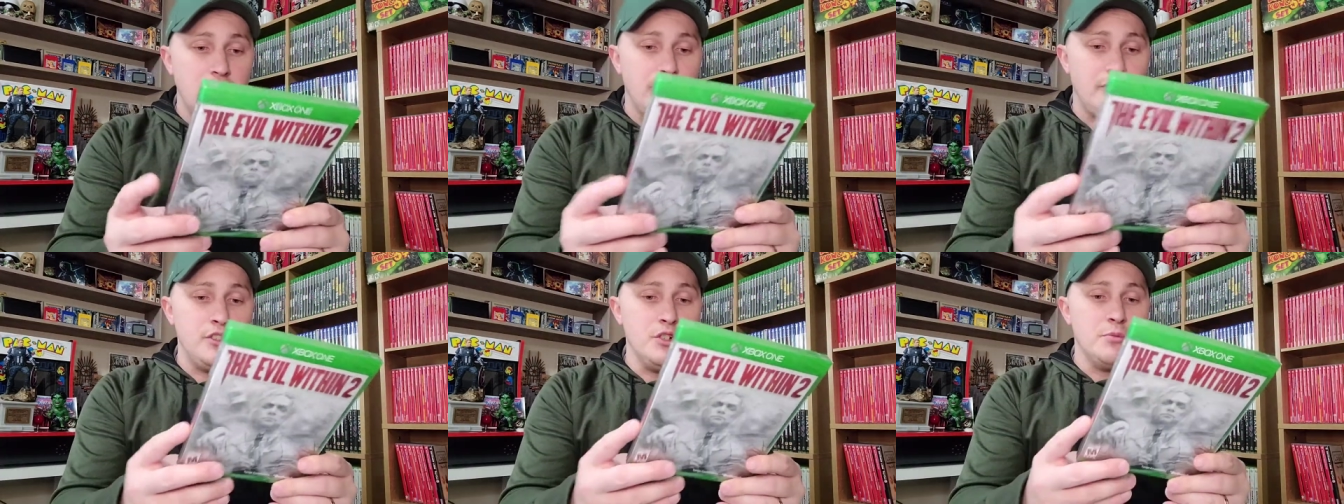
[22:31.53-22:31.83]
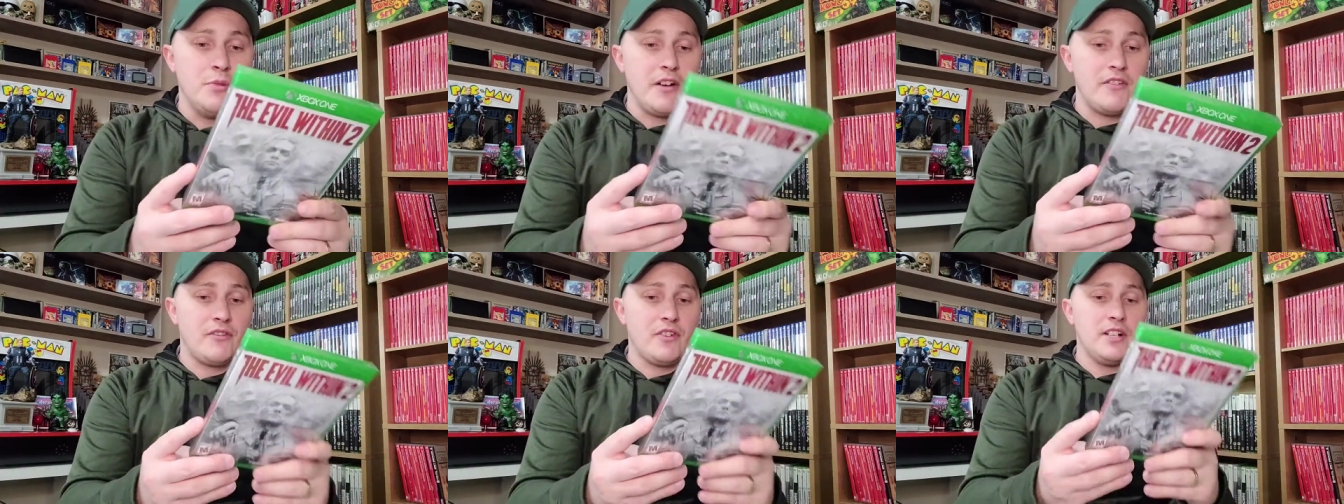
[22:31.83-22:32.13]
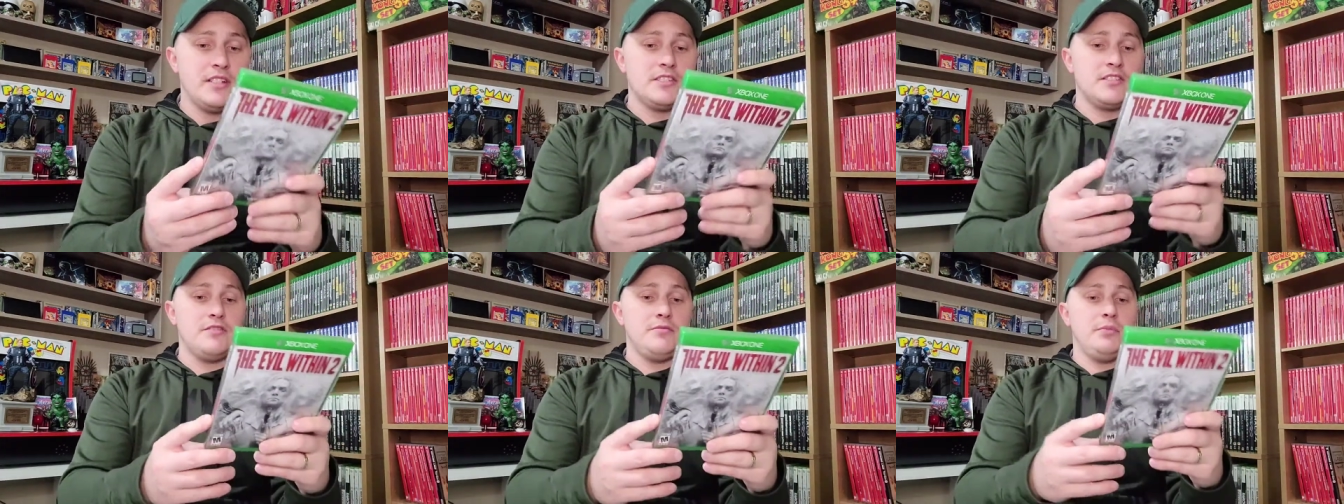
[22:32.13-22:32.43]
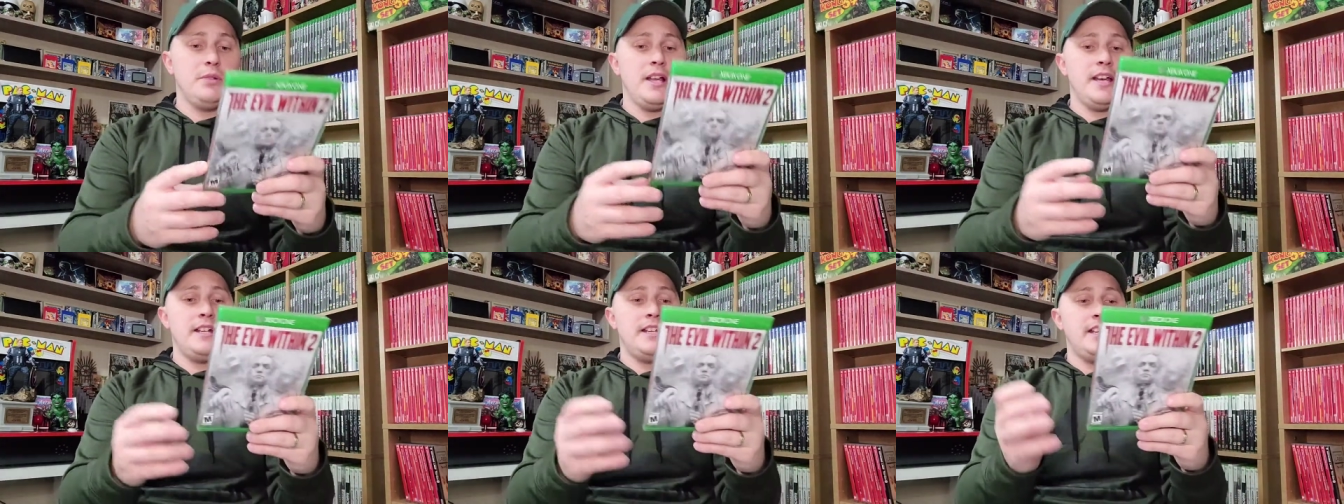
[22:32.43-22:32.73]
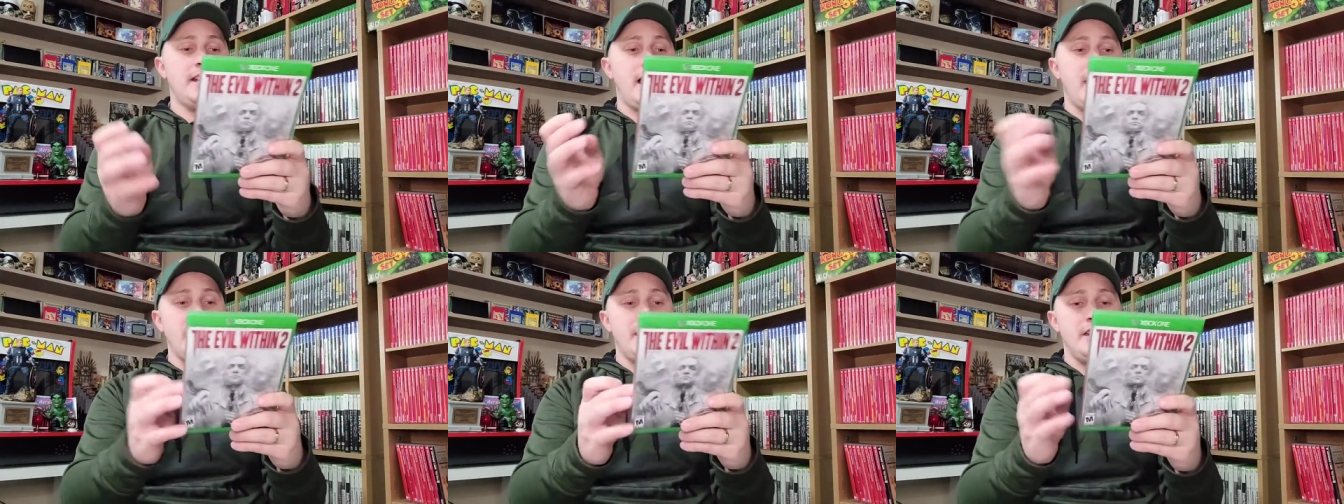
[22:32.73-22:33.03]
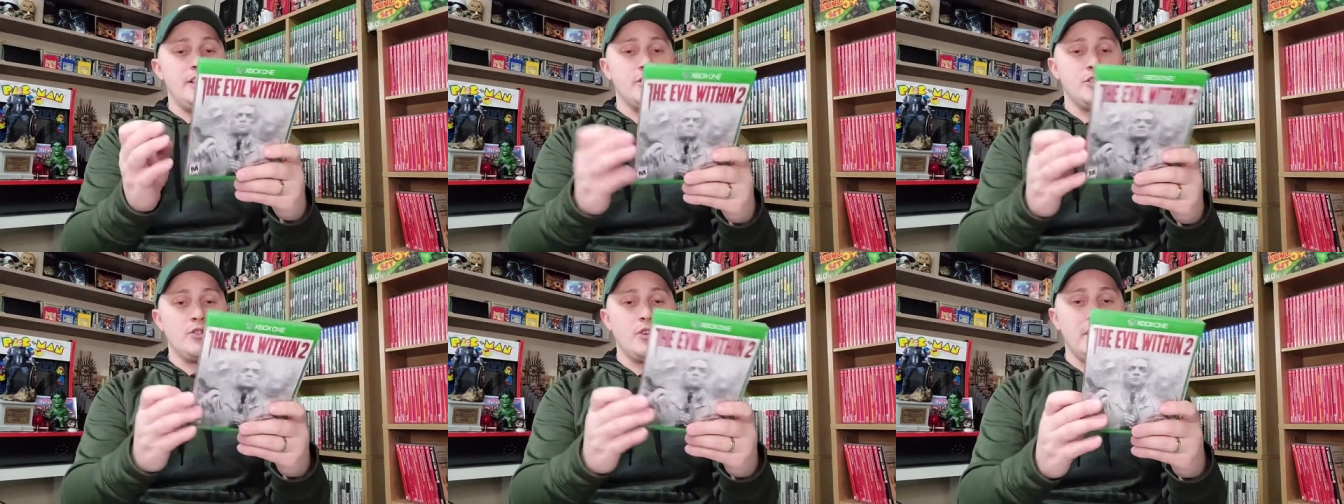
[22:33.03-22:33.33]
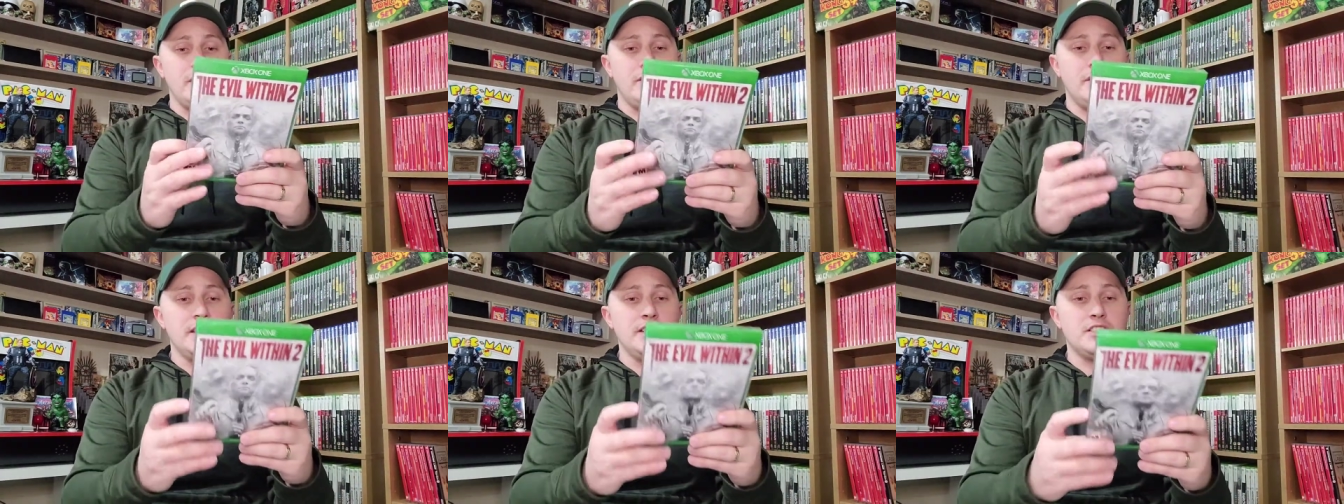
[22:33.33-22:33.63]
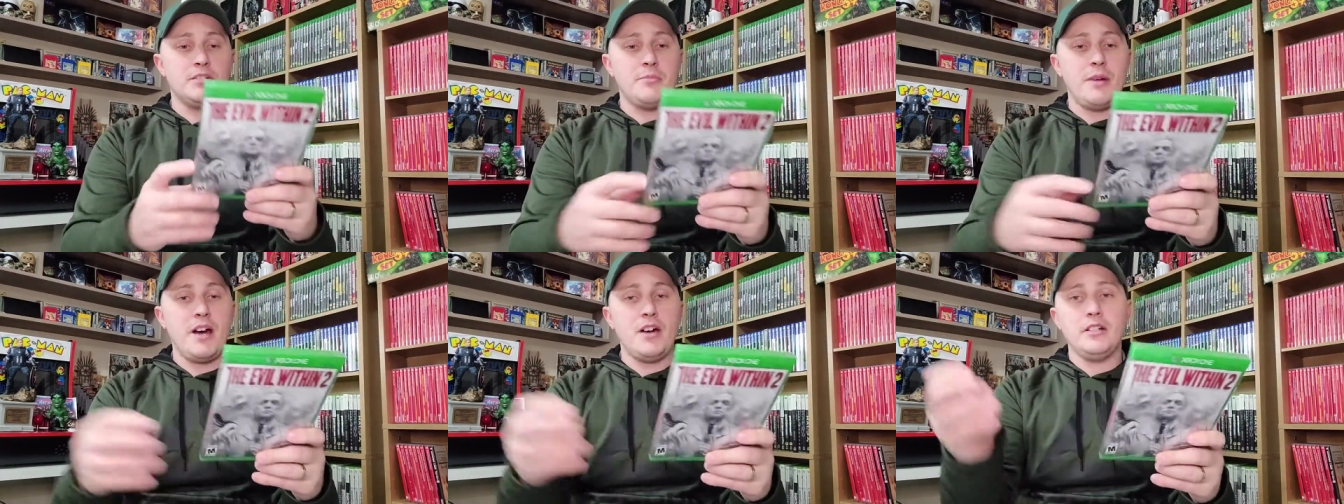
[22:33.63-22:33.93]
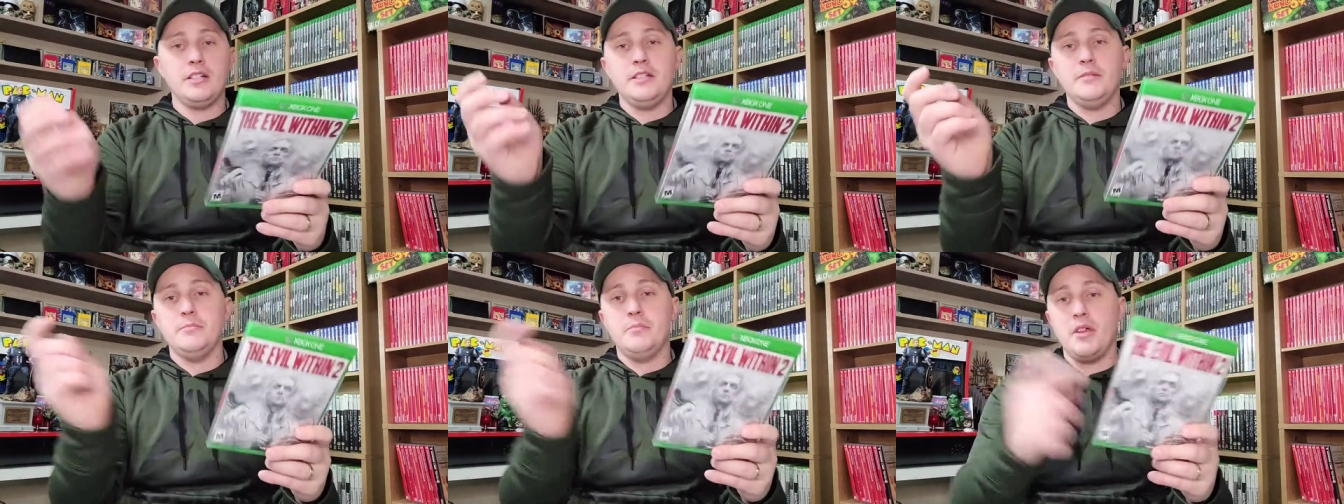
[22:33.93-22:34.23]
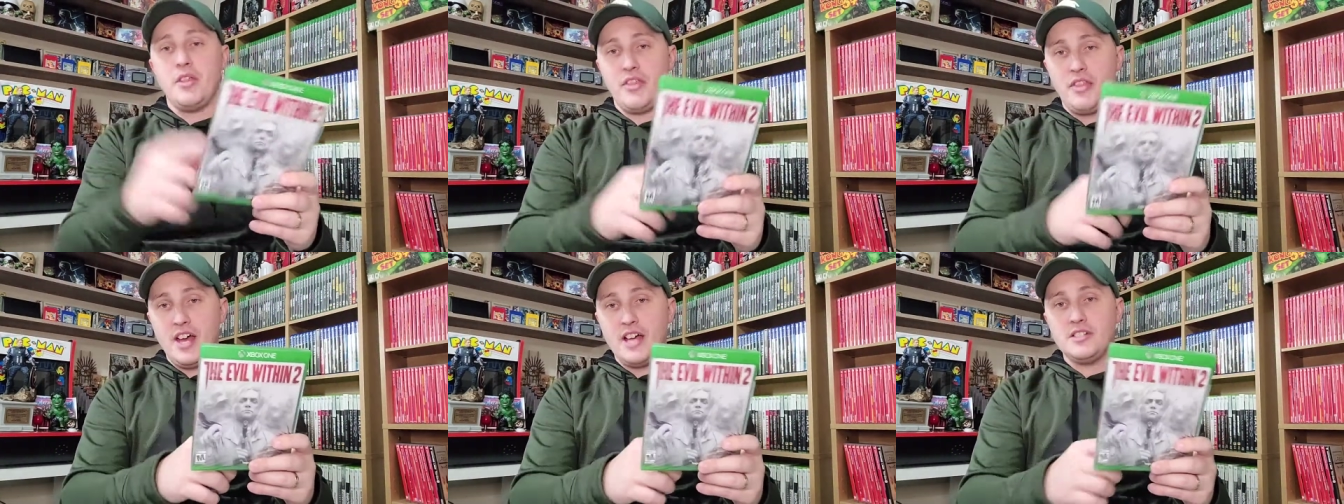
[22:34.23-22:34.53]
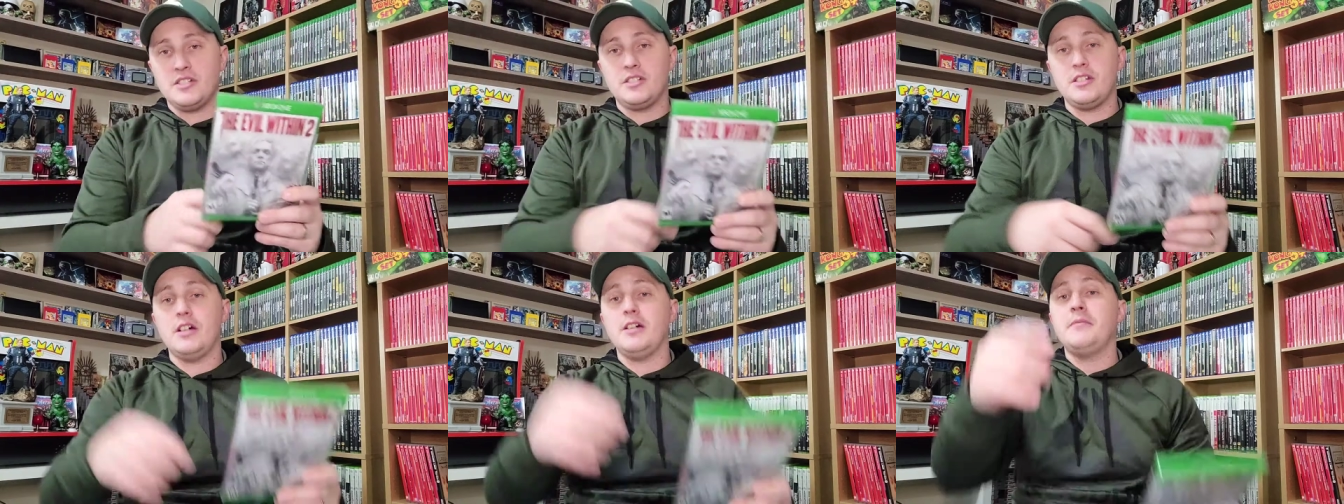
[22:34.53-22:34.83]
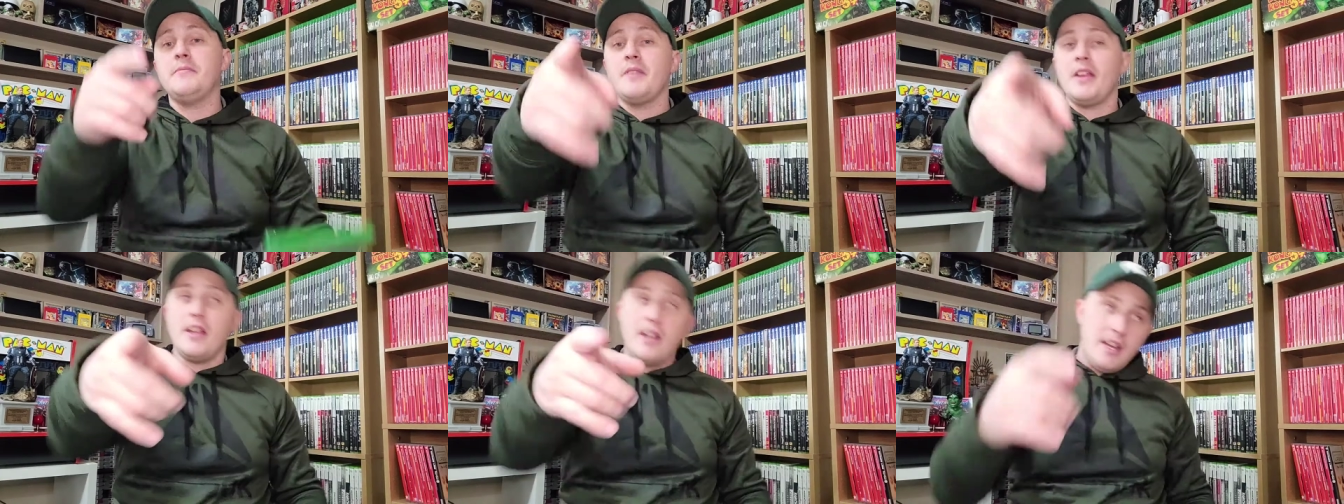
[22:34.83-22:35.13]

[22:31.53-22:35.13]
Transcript: A few of my friends have played it. I hear great things about it. Bethesda.